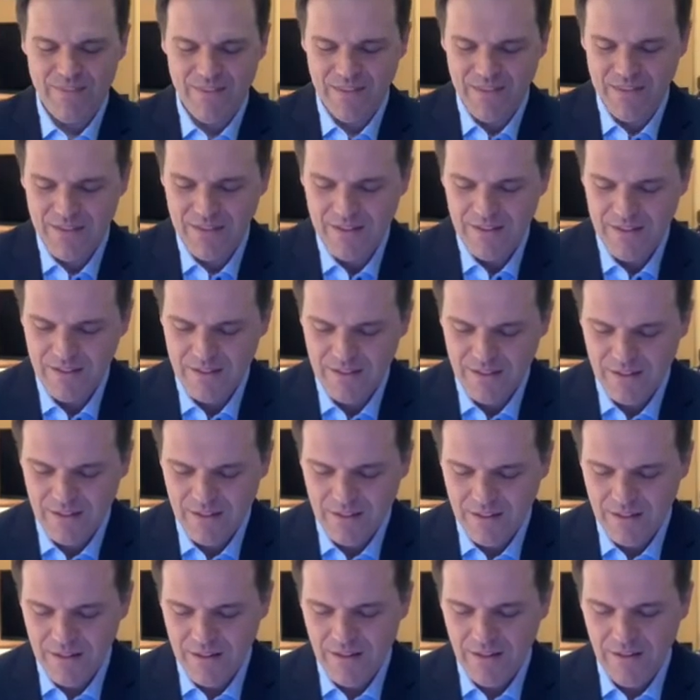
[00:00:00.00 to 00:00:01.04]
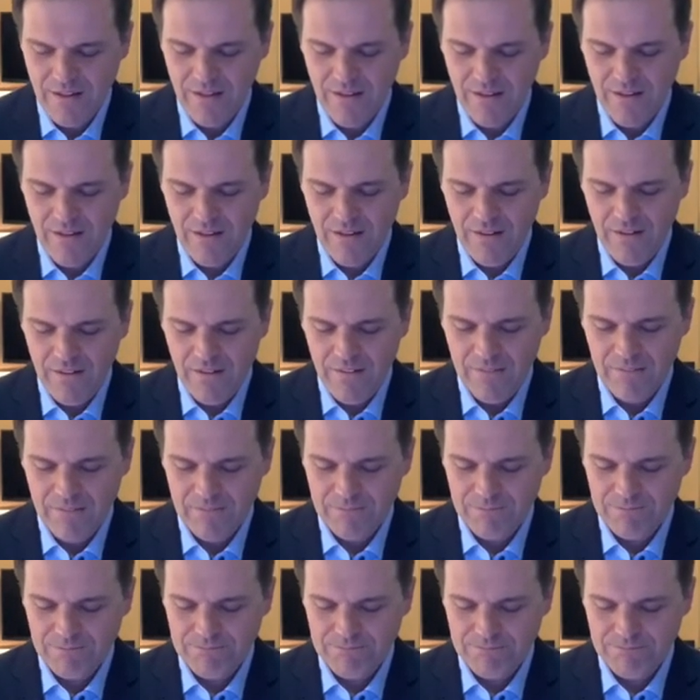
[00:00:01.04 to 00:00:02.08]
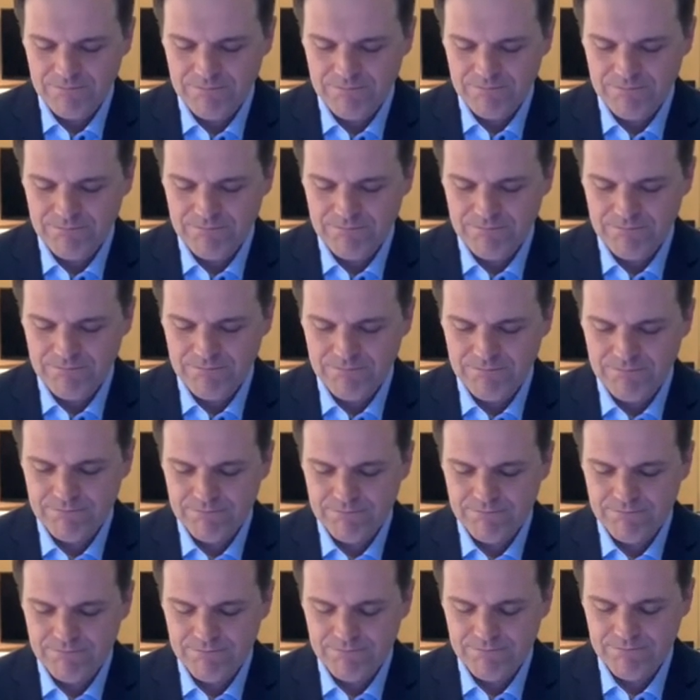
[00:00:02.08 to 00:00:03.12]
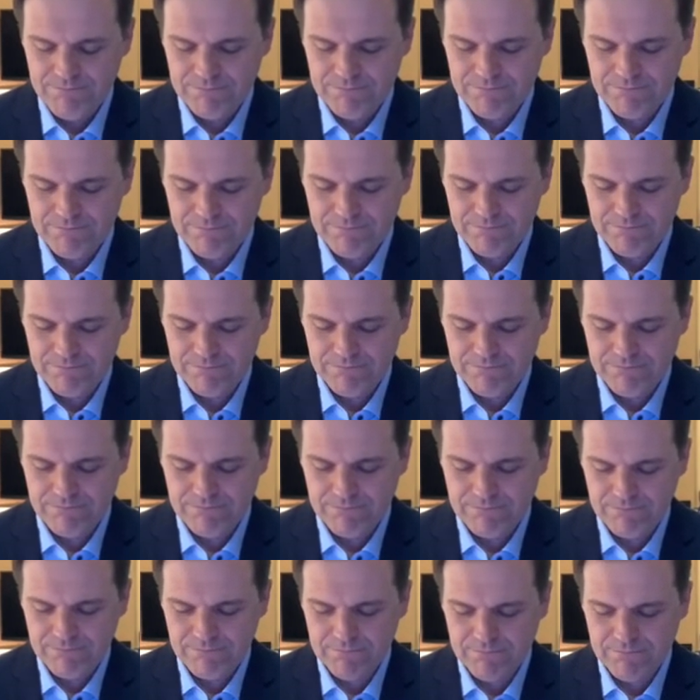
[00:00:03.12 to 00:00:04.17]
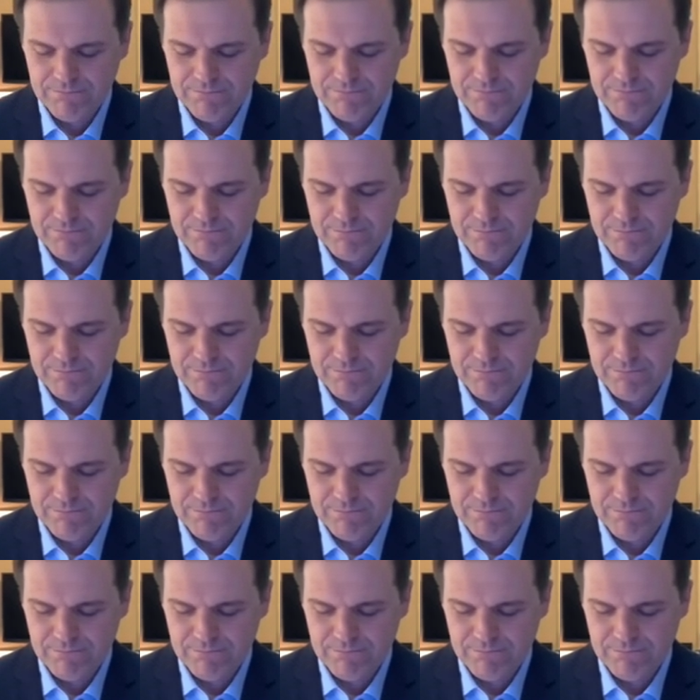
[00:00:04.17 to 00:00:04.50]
(no one is talking)